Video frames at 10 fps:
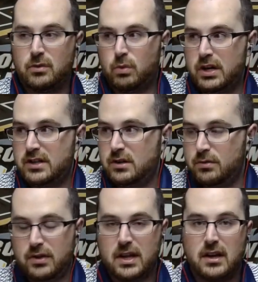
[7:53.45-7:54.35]
What do
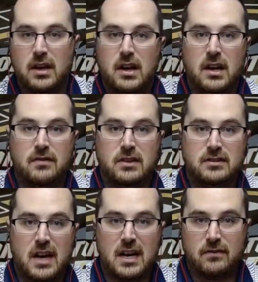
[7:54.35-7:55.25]
you think of the
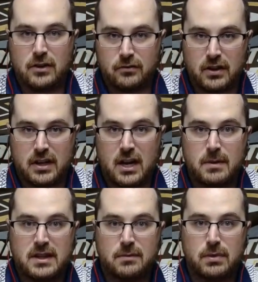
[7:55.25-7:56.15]
signing? Feel free to
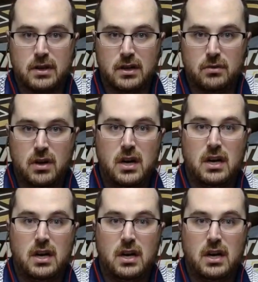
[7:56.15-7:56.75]
comment that below.